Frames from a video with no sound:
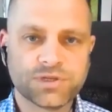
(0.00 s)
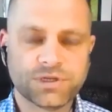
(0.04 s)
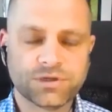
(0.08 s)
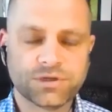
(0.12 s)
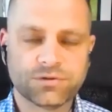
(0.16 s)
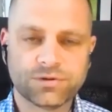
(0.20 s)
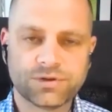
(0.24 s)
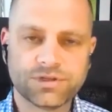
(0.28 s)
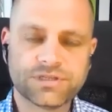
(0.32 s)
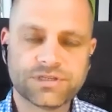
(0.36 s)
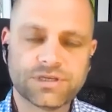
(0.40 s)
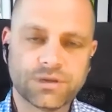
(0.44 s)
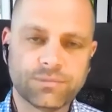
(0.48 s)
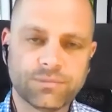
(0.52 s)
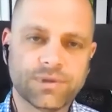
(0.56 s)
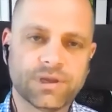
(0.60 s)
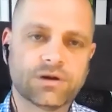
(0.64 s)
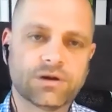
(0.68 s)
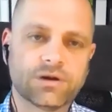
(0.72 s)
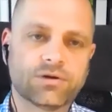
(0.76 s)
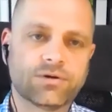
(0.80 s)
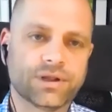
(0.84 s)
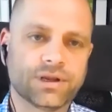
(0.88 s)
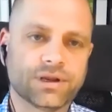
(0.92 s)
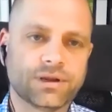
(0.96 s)
in the same
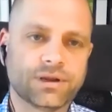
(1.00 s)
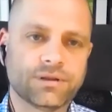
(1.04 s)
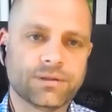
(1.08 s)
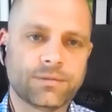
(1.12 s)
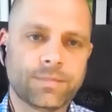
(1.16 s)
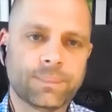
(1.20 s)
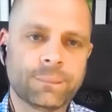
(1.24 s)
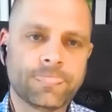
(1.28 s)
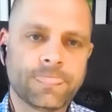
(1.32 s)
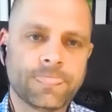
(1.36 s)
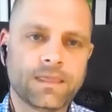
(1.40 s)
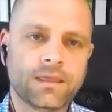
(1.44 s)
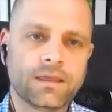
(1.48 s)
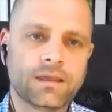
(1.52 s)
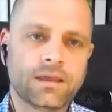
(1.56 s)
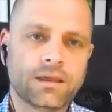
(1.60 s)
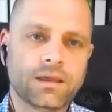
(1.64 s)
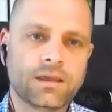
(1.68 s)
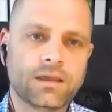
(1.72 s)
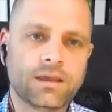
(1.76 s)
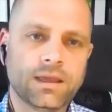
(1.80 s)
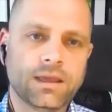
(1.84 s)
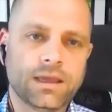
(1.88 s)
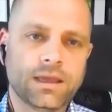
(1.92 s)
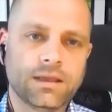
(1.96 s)
area.
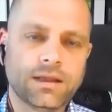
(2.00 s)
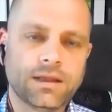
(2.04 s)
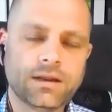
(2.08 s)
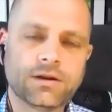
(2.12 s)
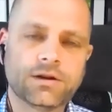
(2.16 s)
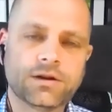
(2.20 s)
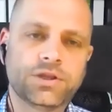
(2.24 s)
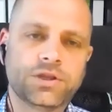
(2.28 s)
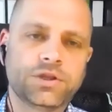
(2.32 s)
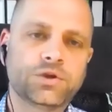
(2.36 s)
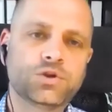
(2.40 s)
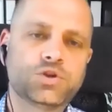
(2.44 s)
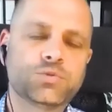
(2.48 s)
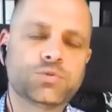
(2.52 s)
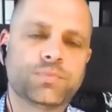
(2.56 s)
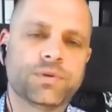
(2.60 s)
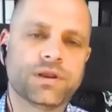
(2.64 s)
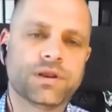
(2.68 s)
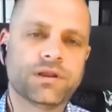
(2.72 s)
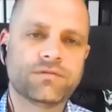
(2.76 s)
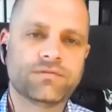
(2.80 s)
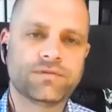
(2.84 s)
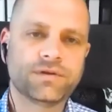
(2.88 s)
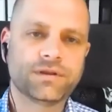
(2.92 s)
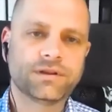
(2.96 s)
Another huge
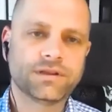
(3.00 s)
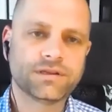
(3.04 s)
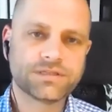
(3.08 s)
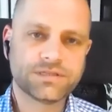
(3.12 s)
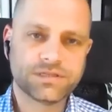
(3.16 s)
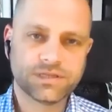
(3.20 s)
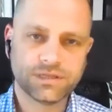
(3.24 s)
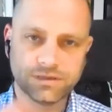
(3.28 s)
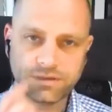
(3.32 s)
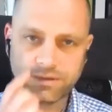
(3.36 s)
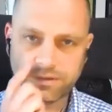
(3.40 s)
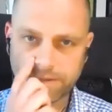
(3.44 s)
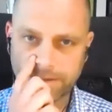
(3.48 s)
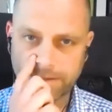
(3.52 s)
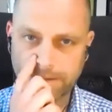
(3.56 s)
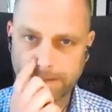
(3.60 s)
benefit is the